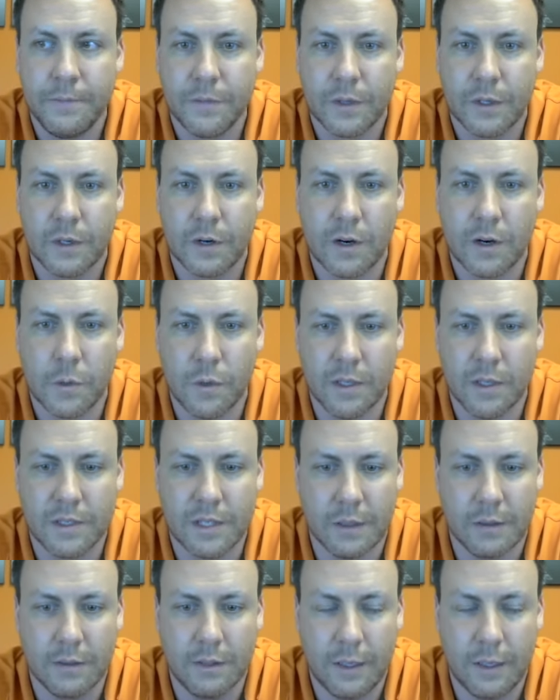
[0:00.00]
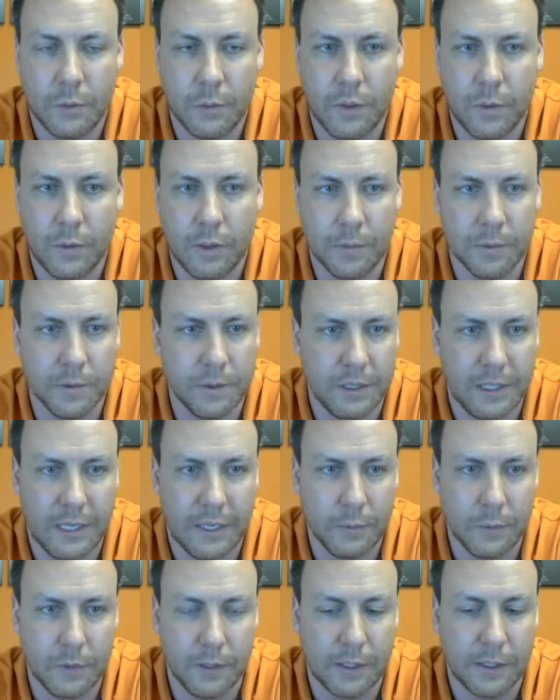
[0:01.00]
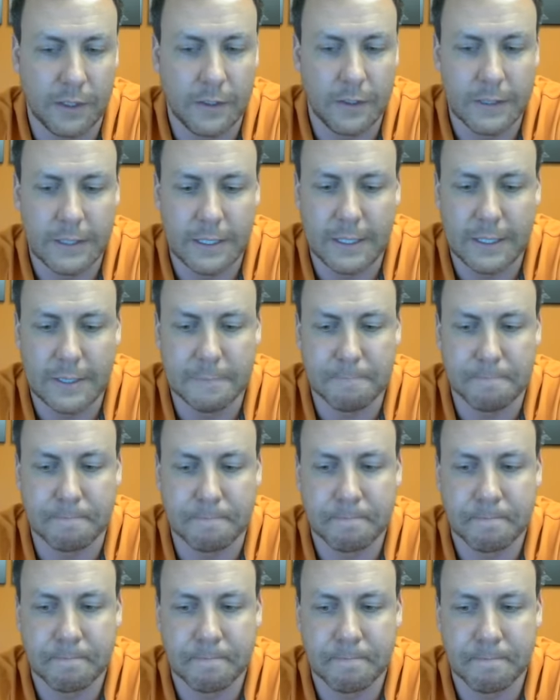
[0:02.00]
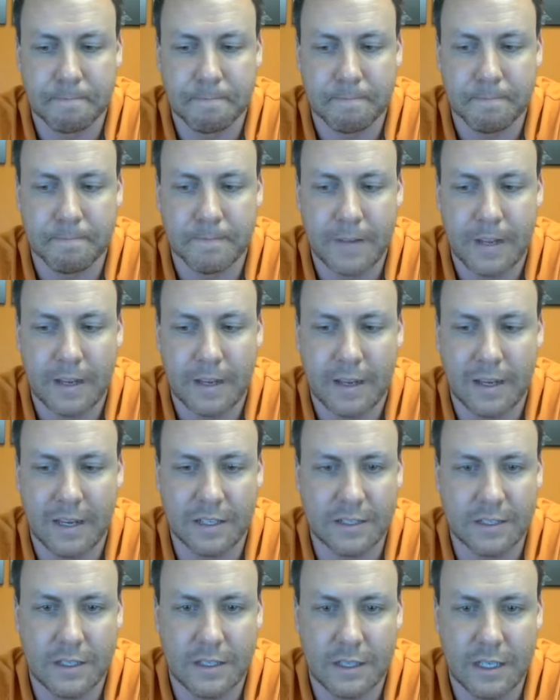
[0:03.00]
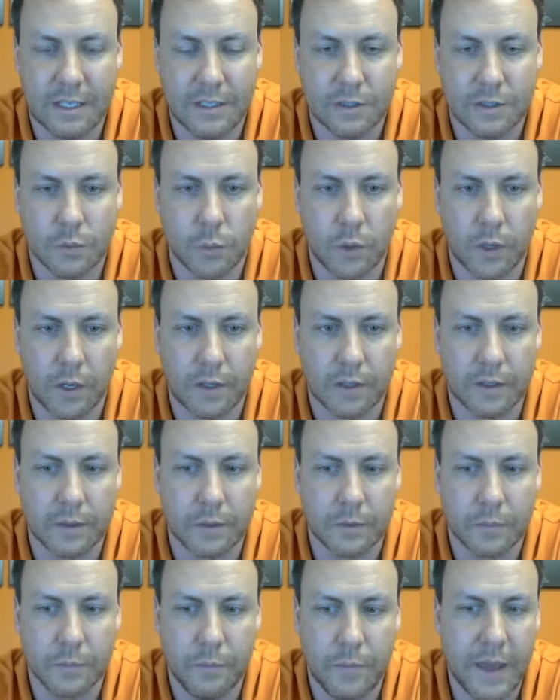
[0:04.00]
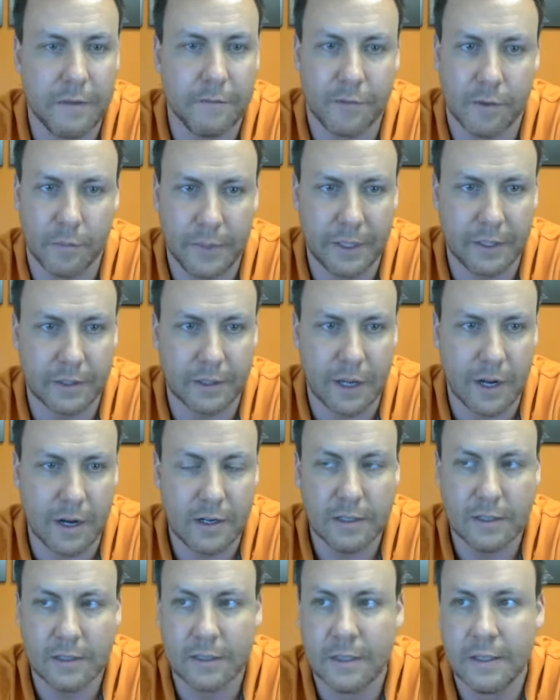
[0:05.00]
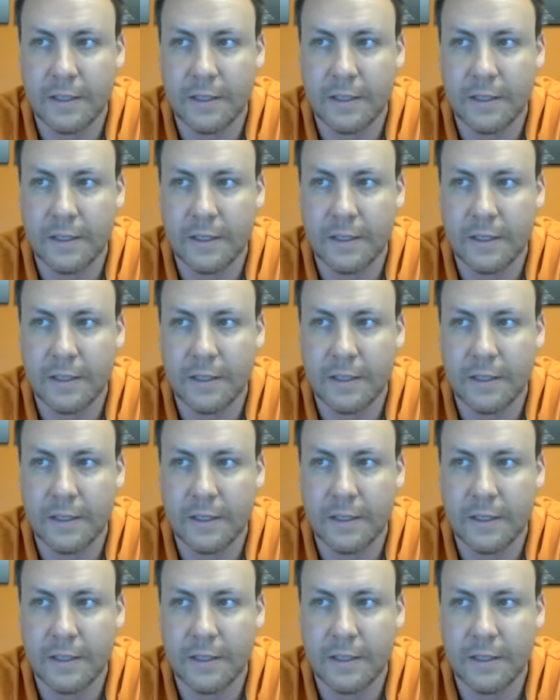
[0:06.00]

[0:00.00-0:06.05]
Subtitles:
the current ones that we were able to get were I guess they just weren't meant for bigger dogs.